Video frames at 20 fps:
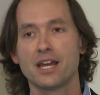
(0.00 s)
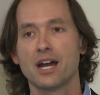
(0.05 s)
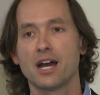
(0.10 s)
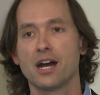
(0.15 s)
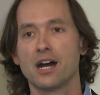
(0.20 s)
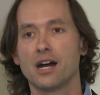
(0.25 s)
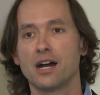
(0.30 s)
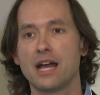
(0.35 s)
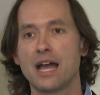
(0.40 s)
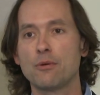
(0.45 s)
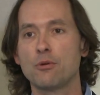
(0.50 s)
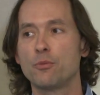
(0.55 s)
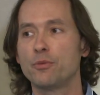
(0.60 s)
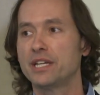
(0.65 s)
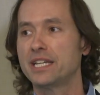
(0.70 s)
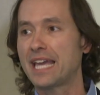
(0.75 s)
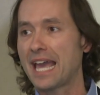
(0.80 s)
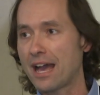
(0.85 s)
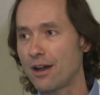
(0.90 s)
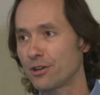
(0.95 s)
And when we
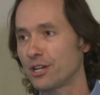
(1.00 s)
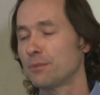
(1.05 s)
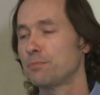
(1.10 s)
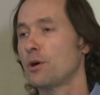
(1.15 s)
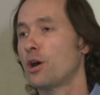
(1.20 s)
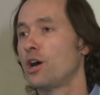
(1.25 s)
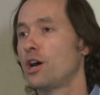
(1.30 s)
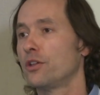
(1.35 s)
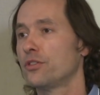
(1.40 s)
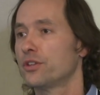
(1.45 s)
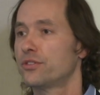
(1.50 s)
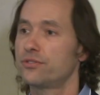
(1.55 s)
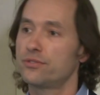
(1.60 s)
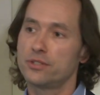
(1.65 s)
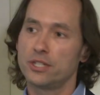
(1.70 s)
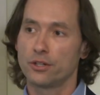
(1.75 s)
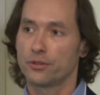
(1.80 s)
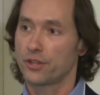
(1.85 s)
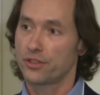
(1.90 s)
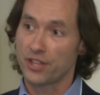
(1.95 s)
count up all
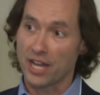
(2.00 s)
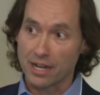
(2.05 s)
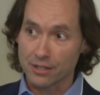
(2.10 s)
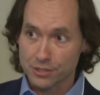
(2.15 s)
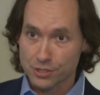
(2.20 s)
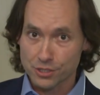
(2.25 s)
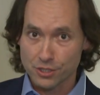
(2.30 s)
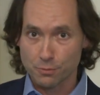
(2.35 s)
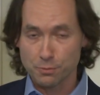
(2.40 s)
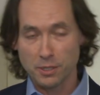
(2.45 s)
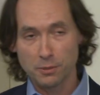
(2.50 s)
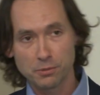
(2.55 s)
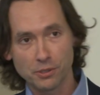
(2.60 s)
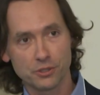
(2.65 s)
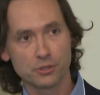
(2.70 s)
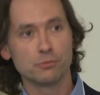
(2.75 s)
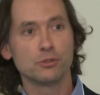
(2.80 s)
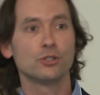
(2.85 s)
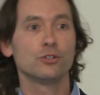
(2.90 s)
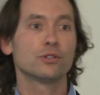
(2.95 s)
the thousands of people
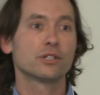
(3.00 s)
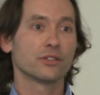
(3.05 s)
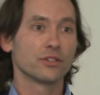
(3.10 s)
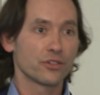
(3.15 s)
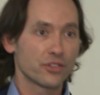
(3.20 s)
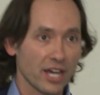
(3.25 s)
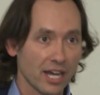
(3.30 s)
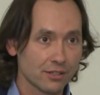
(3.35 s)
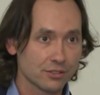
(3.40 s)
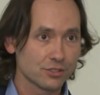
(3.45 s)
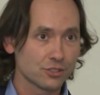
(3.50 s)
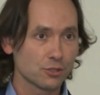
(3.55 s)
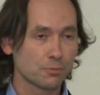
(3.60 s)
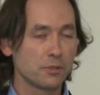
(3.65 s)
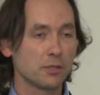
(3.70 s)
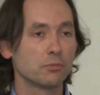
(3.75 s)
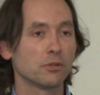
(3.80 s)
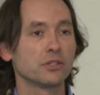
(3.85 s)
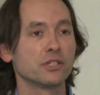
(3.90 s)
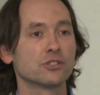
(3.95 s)
in the MOOC and the thousands of
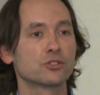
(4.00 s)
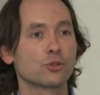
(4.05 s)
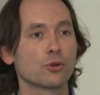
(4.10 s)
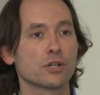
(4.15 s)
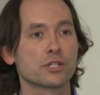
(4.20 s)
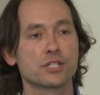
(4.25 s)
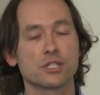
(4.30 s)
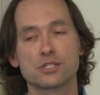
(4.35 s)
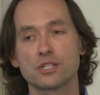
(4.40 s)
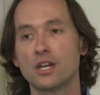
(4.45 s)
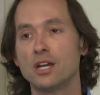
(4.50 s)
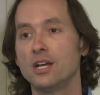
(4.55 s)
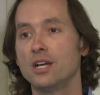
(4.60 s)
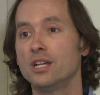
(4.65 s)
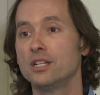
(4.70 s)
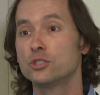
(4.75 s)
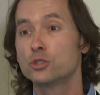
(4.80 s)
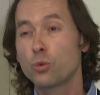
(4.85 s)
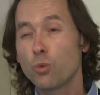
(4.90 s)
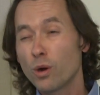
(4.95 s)
people in these courses,
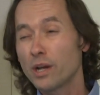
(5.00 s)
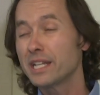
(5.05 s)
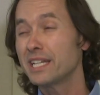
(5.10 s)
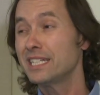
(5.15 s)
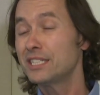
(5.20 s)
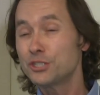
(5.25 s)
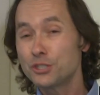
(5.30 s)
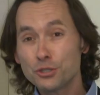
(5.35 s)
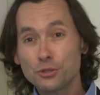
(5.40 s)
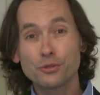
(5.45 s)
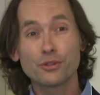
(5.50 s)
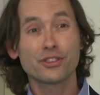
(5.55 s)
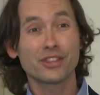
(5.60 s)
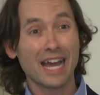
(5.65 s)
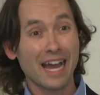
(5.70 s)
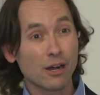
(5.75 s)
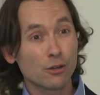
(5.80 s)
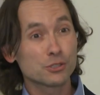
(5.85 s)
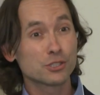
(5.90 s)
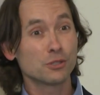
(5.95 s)

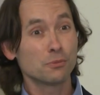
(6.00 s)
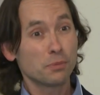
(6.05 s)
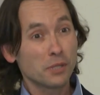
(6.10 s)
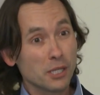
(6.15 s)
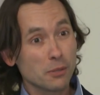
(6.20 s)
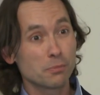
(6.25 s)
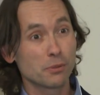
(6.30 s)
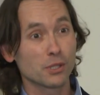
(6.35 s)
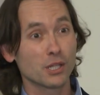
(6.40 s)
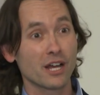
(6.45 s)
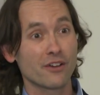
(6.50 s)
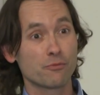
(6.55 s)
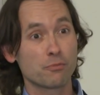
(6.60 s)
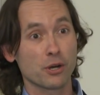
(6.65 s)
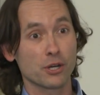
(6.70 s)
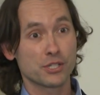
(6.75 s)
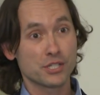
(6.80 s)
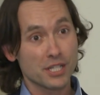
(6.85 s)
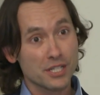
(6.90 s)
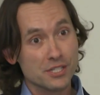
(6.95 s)
22,000 people have
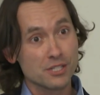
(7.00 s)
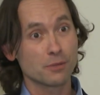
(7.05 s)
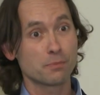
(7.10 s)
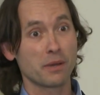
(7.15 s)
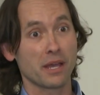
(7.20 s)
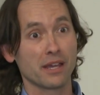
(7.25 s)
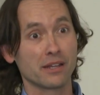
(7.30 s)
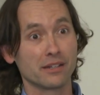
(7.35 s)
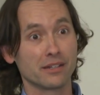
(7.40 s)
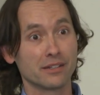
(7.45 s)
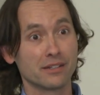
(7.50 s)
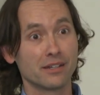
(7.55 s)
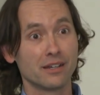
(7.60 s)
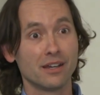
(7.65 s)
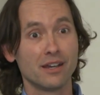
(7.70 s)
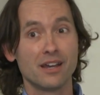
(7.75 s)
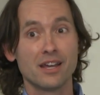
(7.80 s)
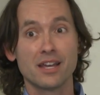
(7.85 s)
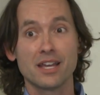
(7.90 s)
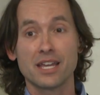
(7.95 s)
participated
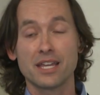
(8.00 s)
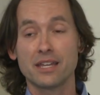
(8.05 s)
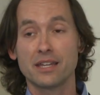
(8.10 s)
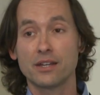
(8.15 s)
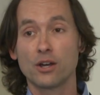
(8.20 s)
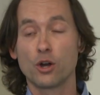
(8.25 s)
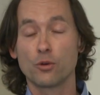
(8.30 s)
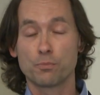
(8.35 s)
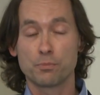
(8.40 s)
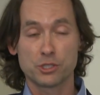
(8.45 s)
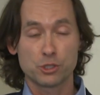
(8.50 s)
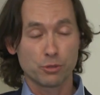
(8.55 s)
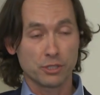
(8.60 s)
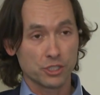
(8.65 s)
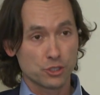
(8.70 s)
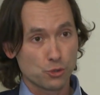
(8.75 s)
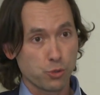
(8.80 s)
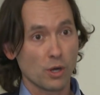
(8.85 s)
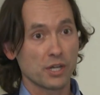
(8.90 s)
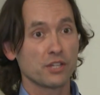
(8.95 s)

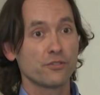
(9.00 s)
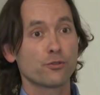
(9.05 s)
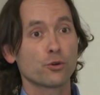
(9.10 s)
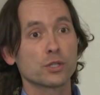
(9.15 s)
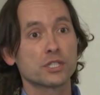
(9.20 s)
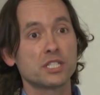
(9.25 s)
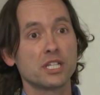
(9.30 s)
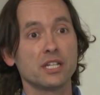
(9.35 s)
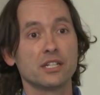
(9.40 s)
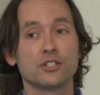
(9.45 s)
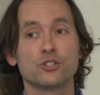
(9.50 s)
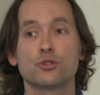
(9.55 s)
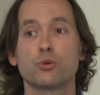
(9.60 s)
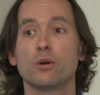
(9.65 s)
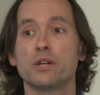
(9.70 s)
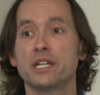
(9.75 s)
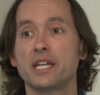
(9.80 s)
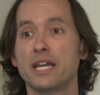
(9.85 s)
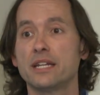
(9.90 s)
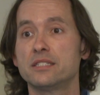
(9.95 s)
between 2014 and
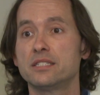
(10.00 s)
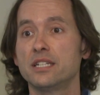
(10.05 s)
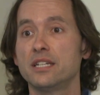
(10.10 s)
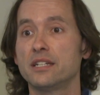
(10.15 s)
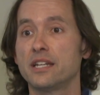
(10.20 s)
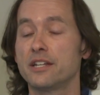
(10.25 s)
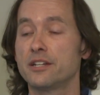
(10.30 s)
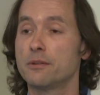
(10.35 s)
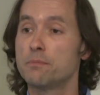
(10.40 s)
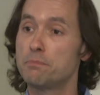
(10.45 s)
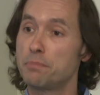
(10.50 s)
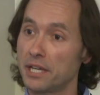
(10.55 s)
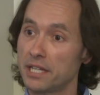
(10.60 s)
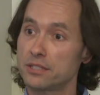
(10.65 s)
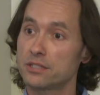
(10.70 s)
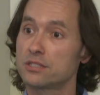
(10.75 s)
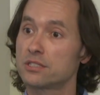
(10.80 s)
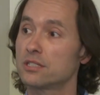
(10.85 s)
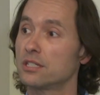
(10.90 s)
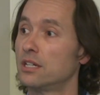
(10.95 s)
2018 in a
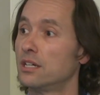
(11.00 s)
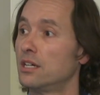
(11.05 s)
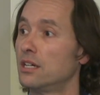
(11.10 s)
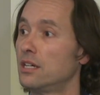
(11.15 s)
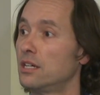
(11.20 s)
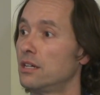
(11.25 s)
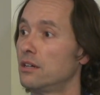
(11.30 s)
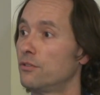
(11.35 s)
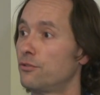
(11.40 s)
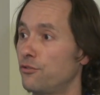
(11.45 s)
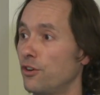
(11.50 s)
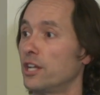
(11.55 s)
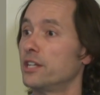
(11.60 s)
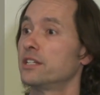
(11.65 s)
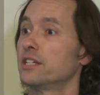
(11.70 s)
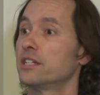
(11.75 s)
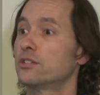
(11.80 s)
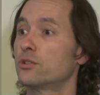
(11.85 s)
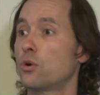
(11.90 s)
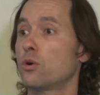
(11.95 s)
BITS
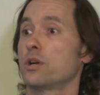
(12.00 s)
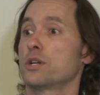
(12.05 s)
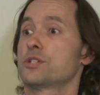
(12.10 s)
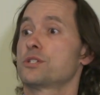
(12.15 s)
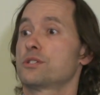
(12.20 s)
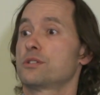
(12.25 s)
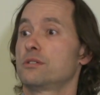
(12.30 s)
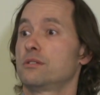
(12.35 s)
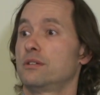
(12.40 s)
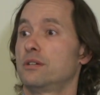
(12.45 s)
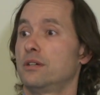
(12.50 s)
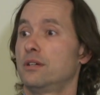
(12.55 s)
funded course.